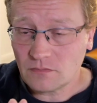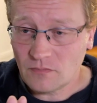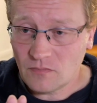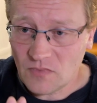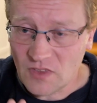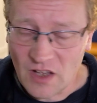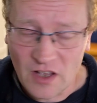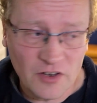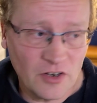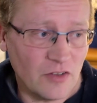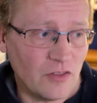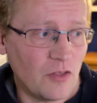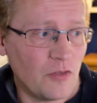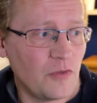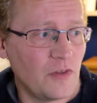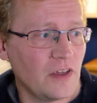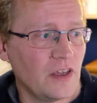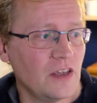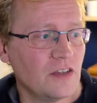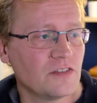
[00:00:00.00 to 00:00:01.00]
another
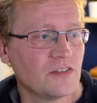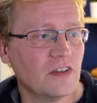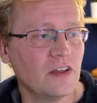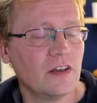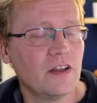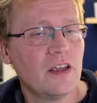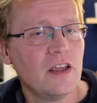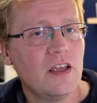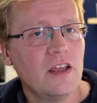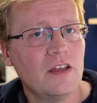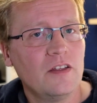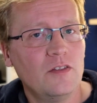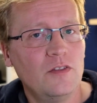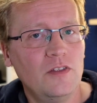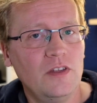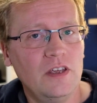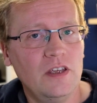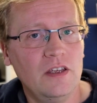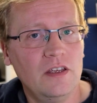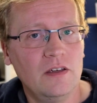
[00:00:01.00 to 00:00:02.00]
thing is that
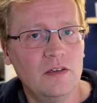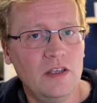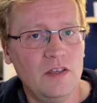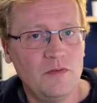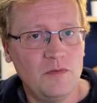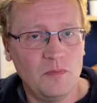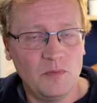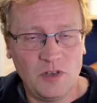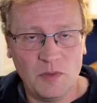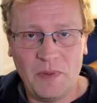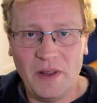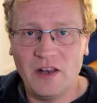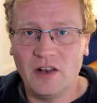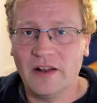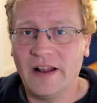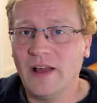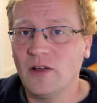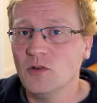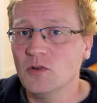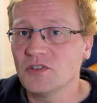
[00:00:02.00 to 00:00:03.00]
depending
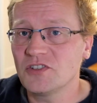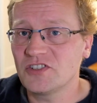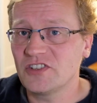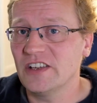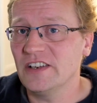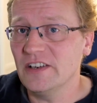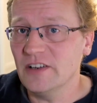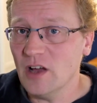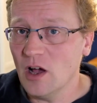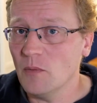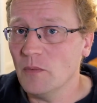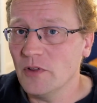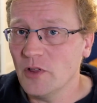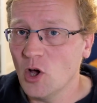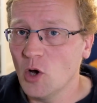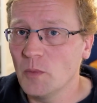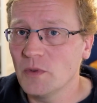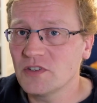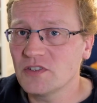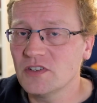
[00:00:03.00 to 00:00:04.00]
on how you set it up with
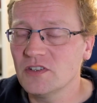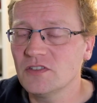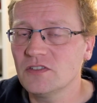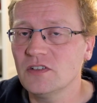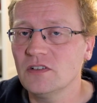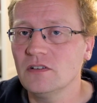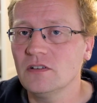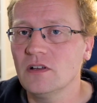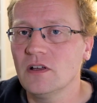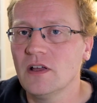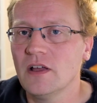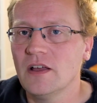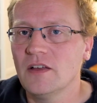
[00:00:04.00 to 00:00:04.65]
Home Assistant,